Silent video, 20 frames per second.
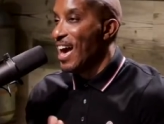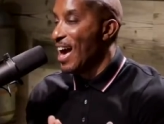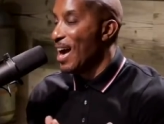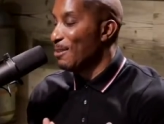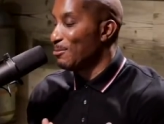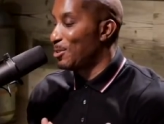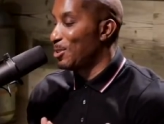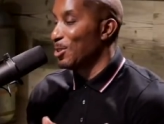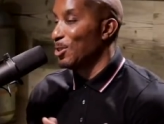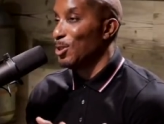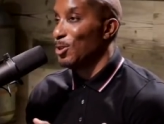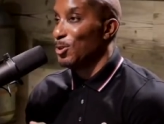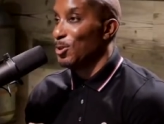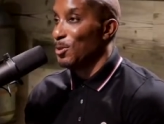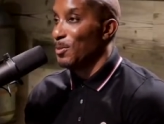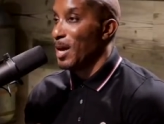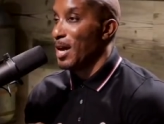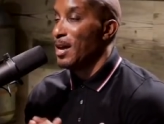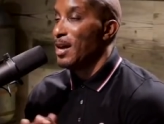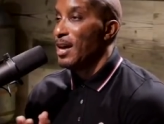Absolutely,
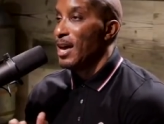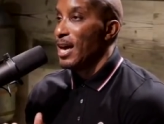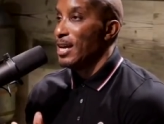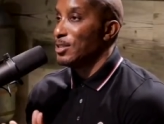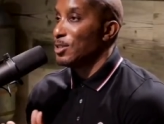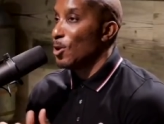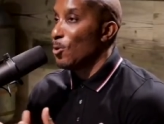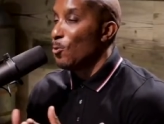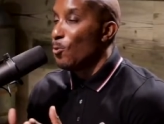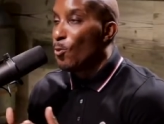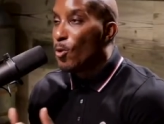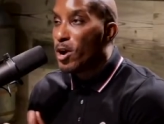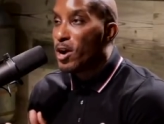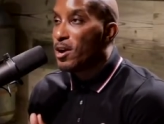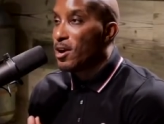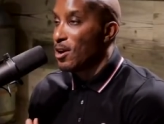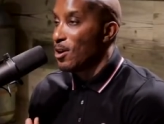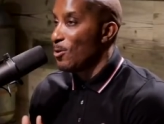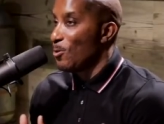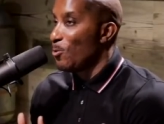man. And so
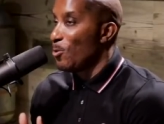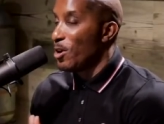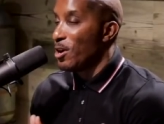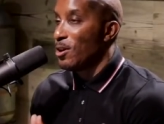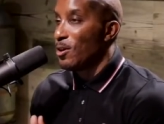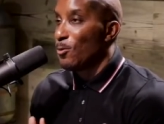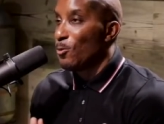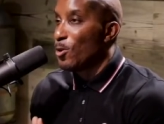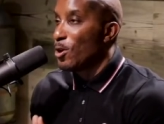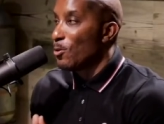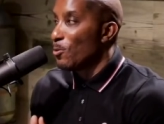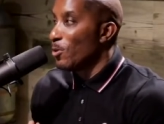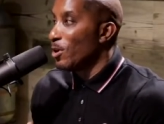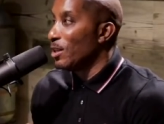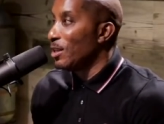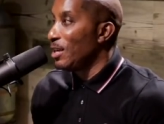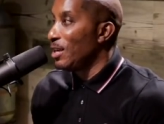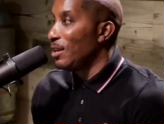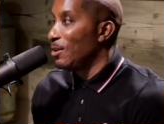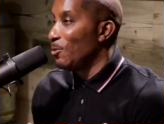we're we're we're
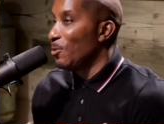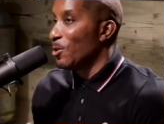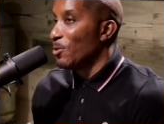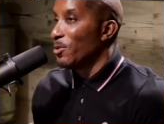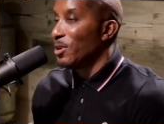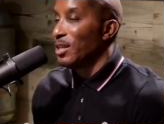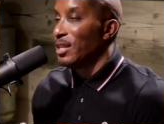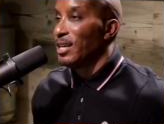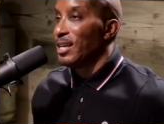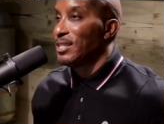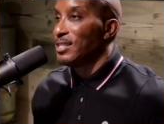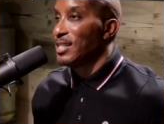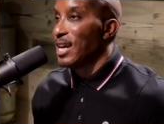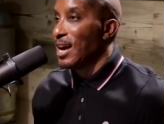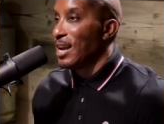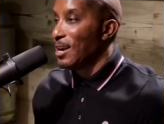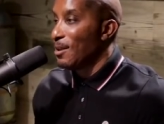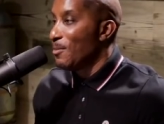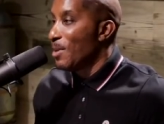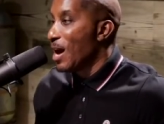really we're really
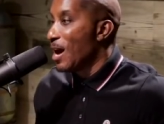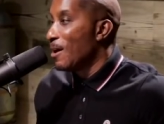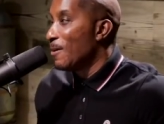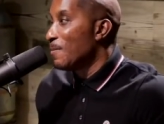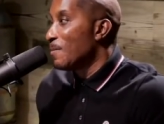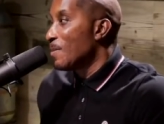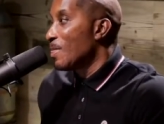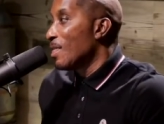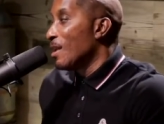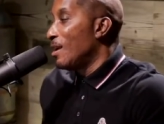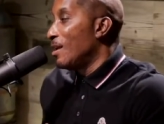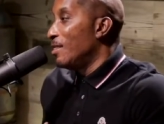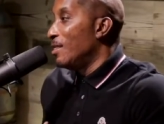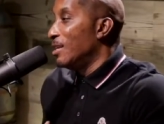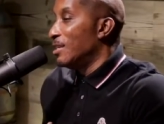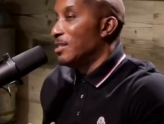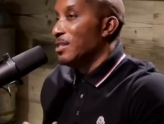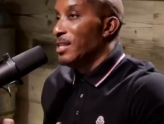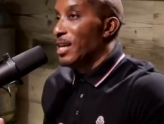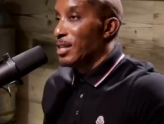excited about
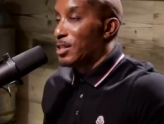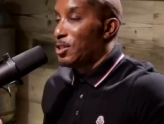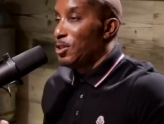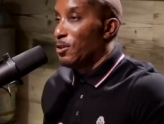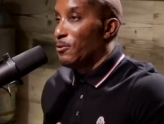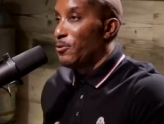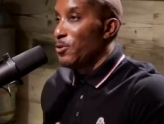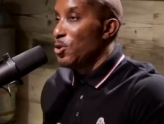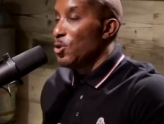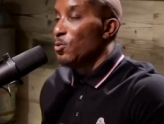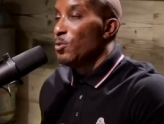this next year for you.